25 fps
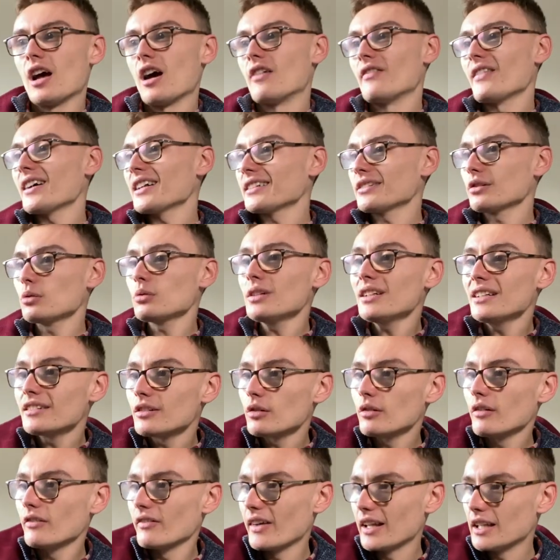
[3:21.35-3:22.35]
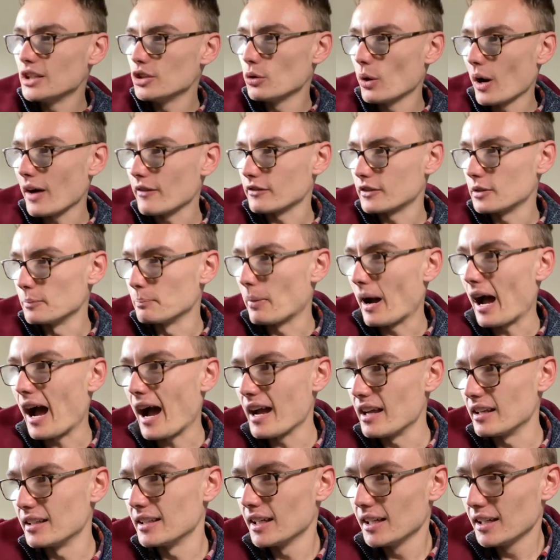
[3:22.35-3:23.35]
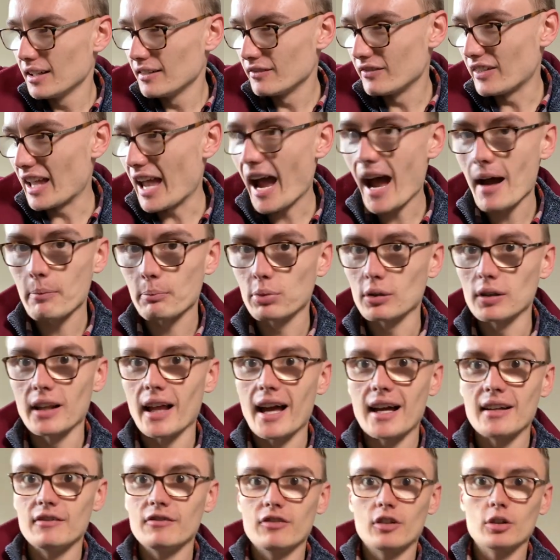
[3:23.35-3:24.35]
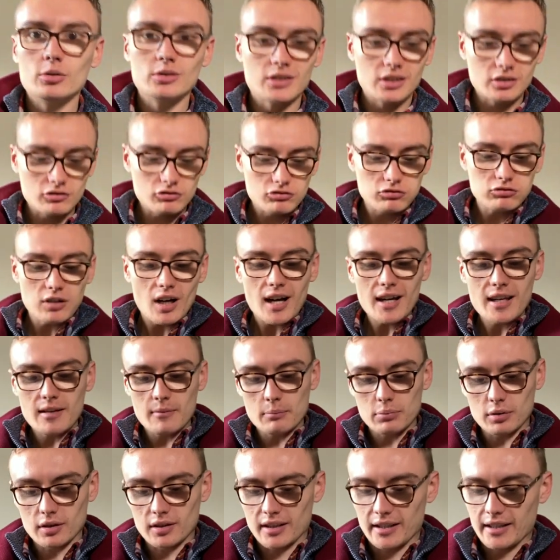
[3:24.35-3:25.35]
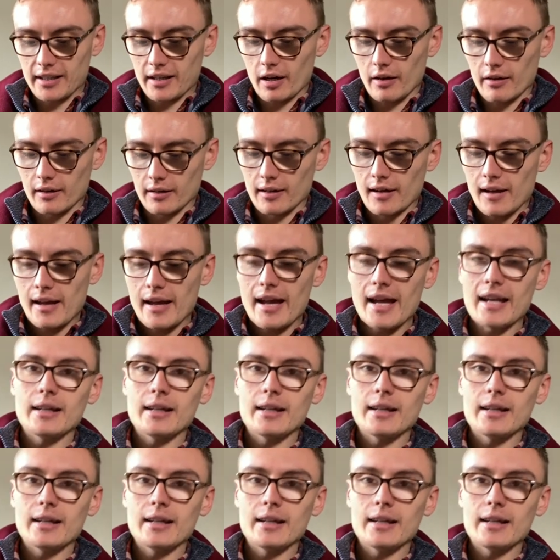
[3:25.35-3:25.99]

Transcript: and that's only so that then you have to buy the Apple headphones. It's right bloody con.